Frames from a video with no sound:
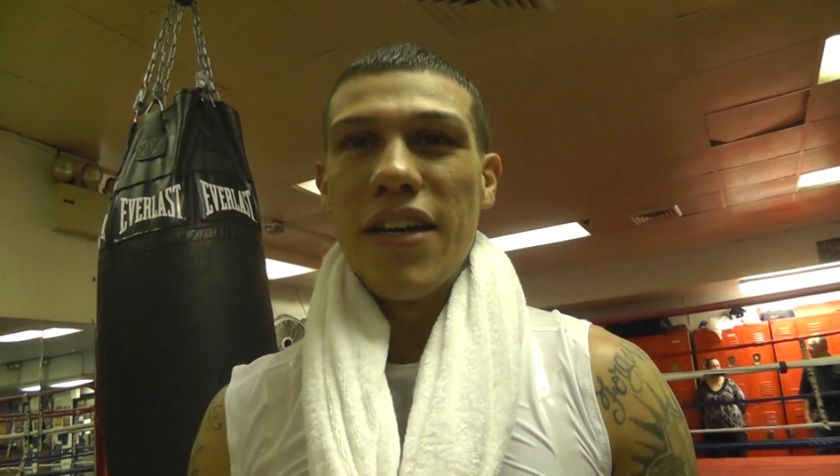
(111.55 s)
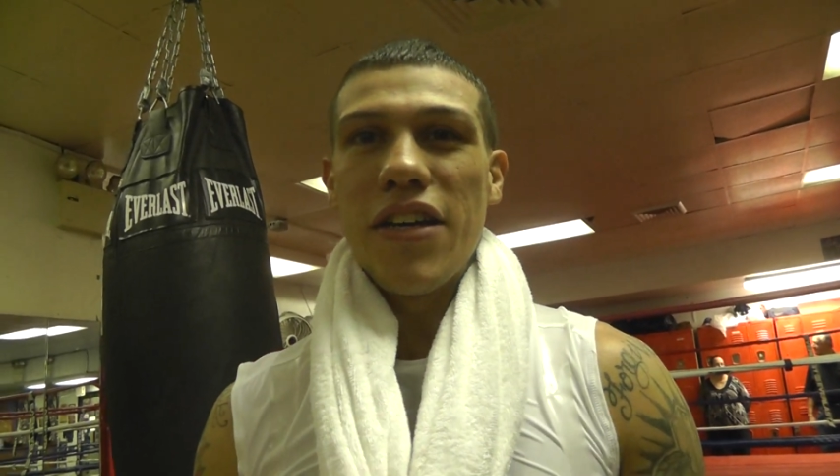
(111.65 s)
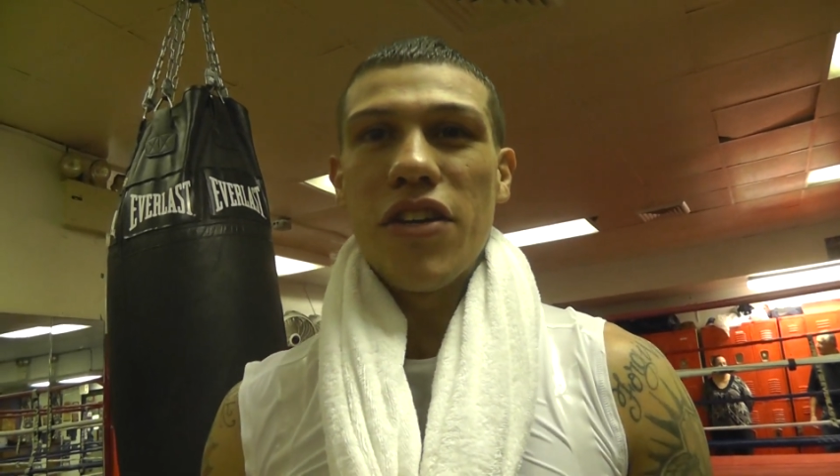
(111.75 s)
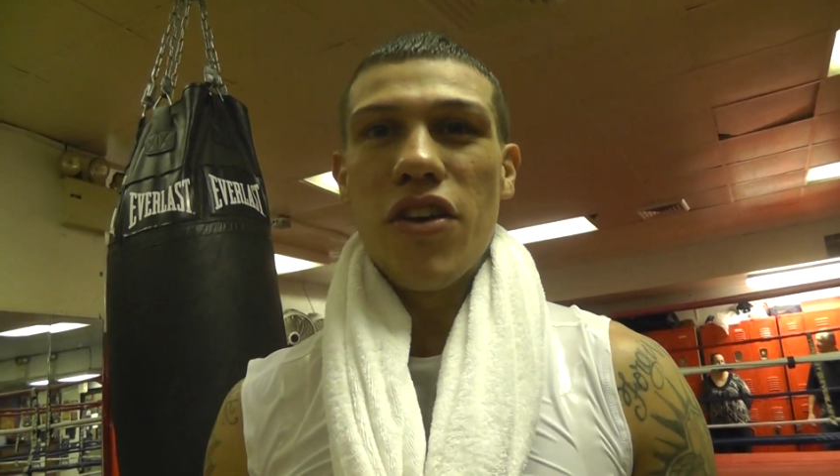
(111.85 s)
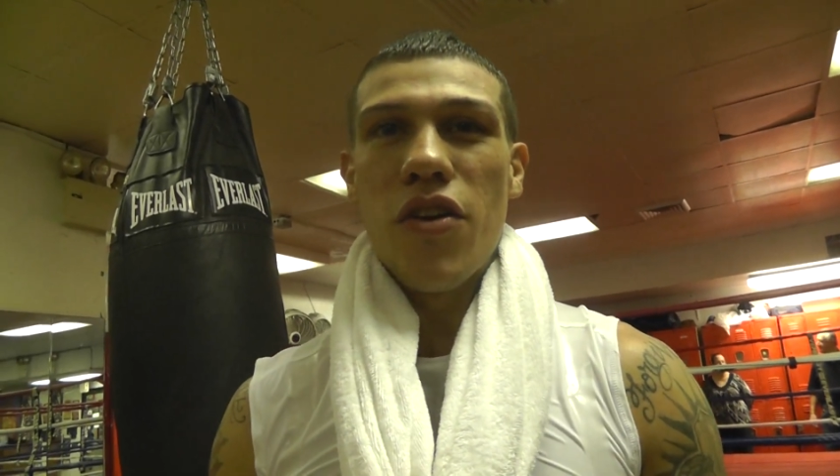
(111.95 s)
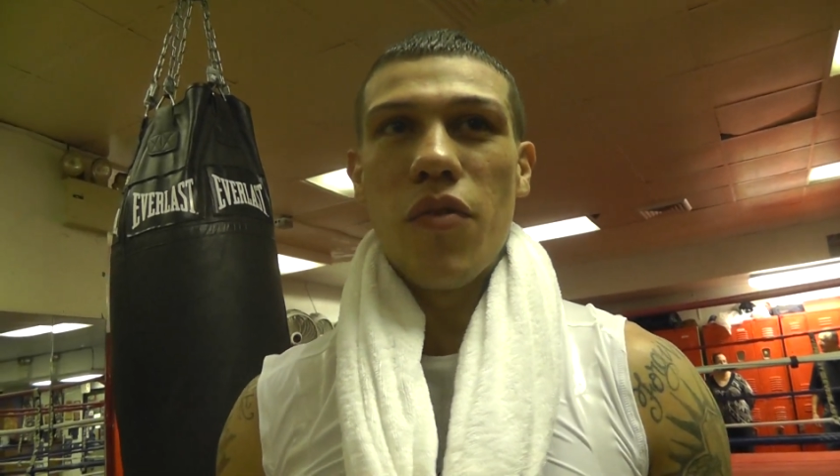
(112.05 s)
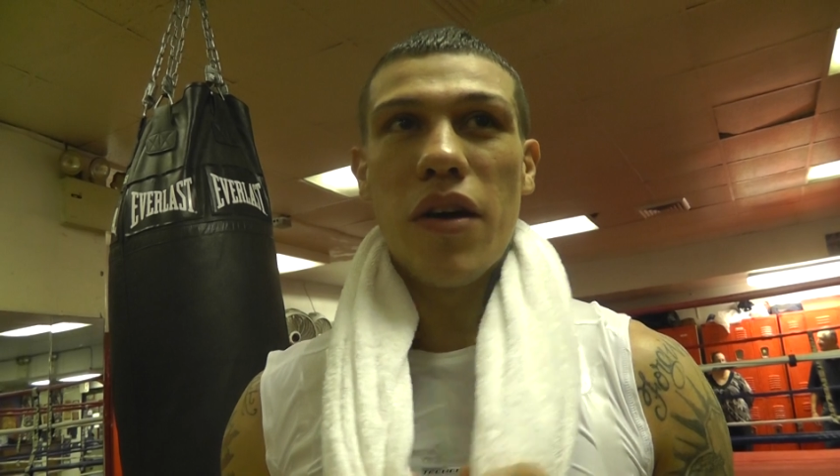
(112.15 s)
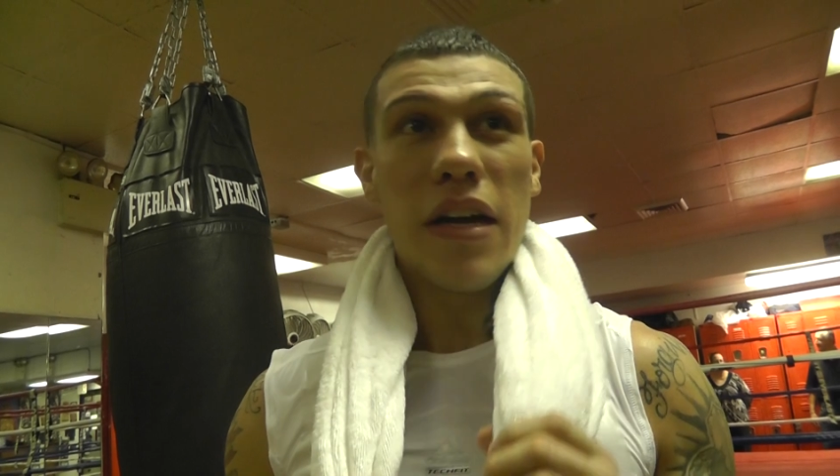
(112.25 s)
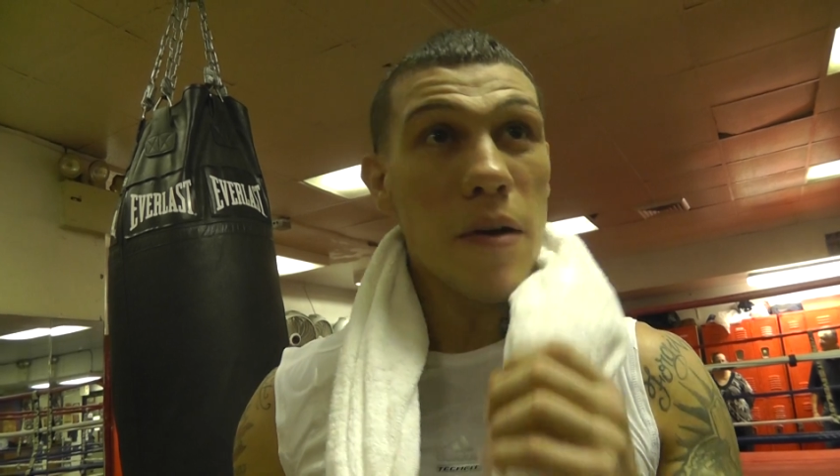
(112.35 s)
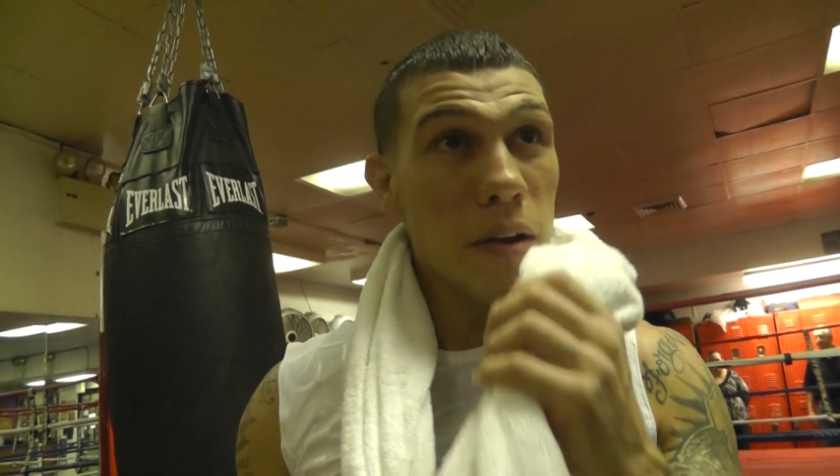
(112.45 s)
you know,
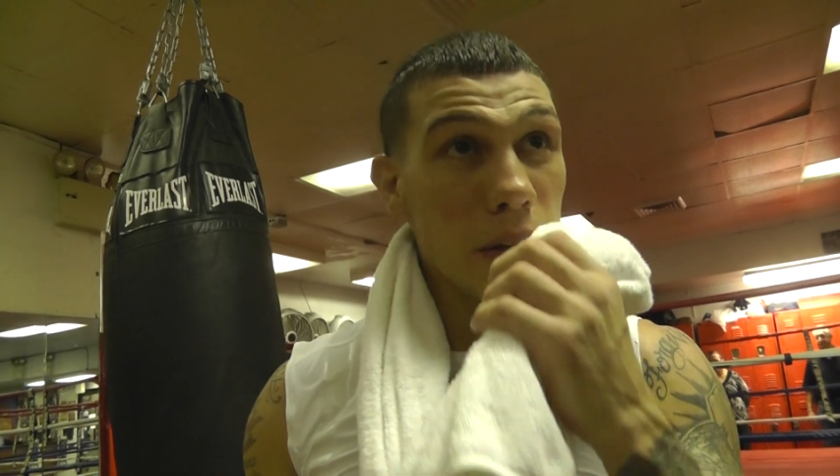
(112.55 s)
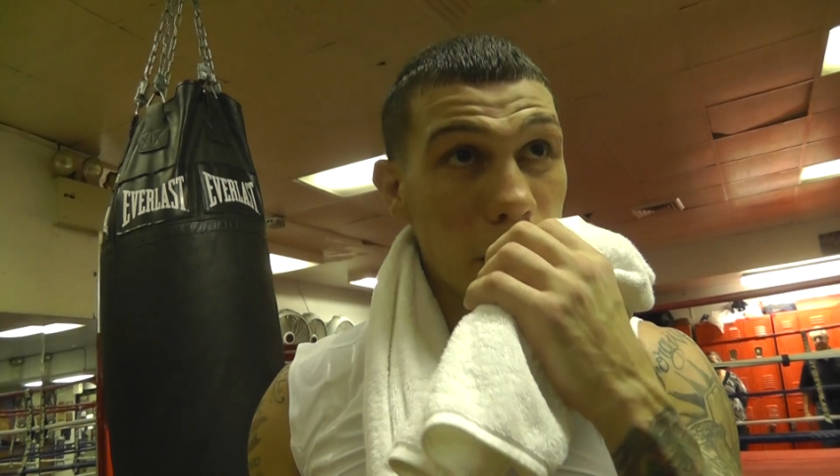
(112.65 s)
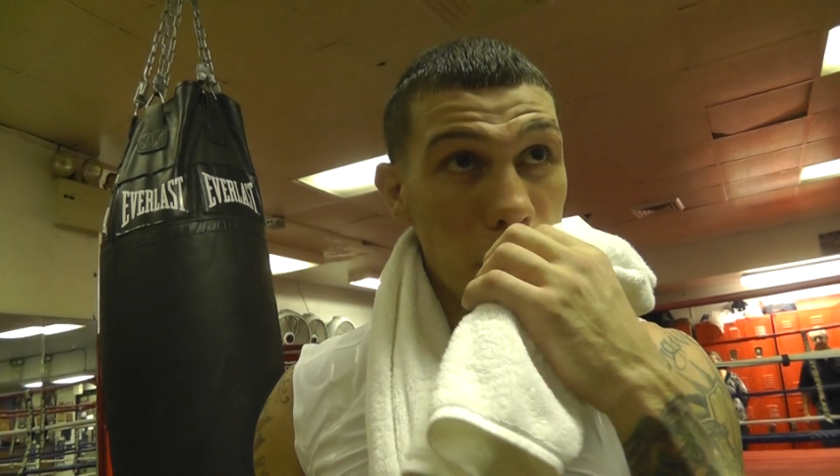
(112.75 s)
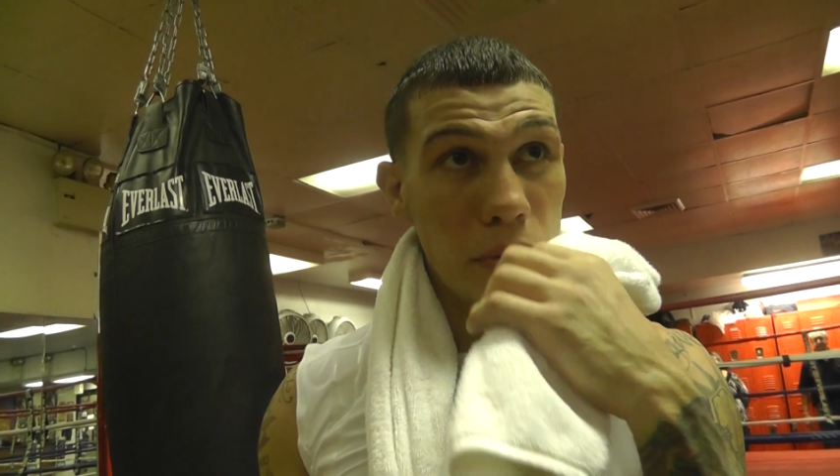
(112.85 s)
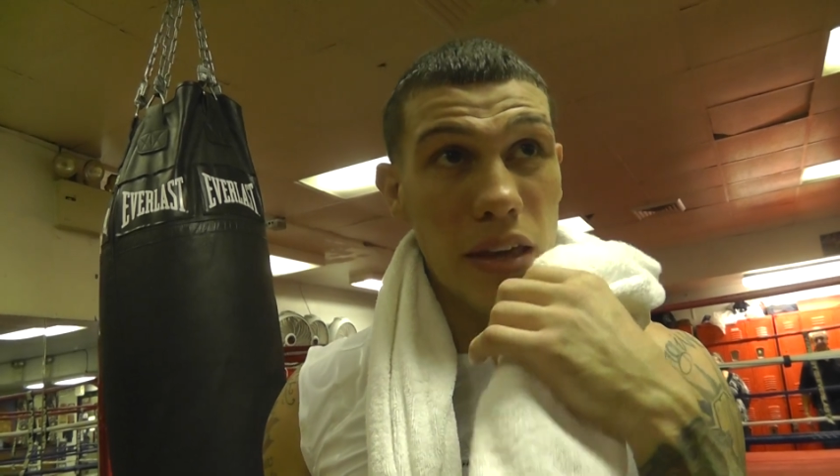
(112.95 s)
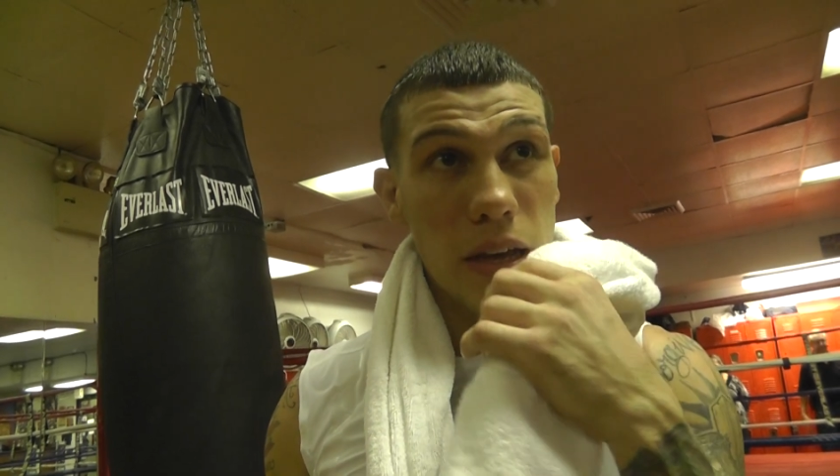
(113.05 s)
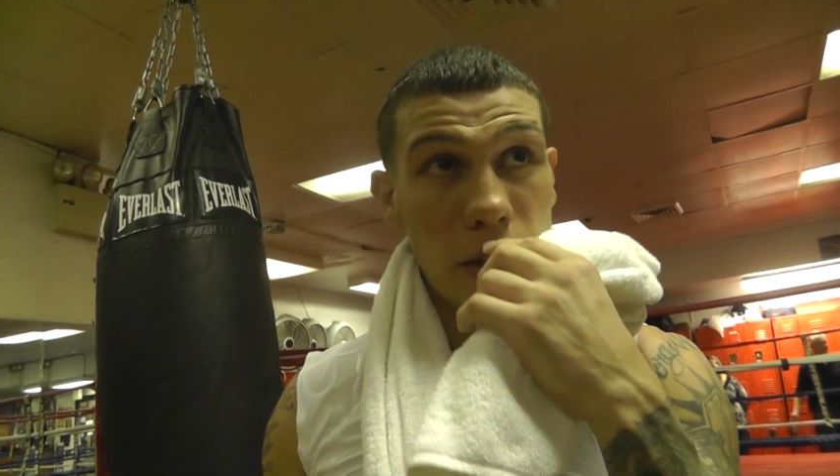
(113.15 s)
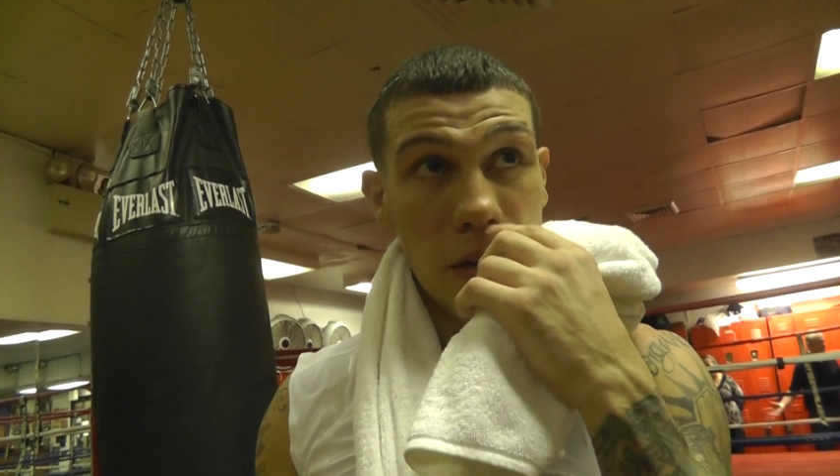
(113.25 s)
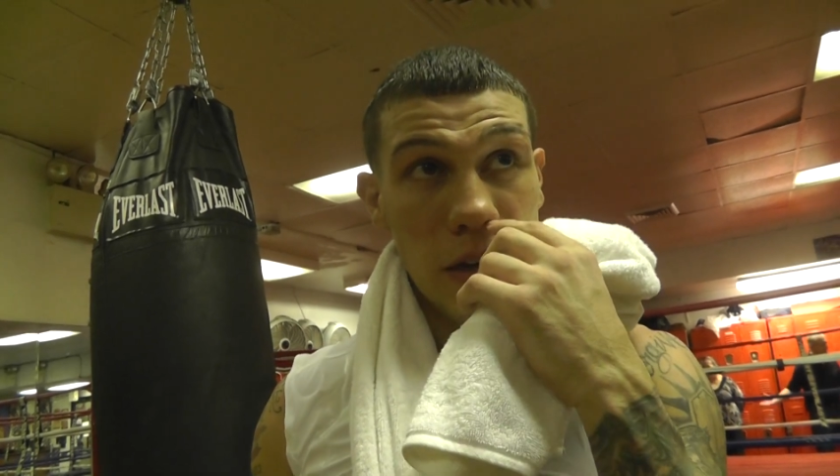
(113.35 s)
it'll, it'll be a,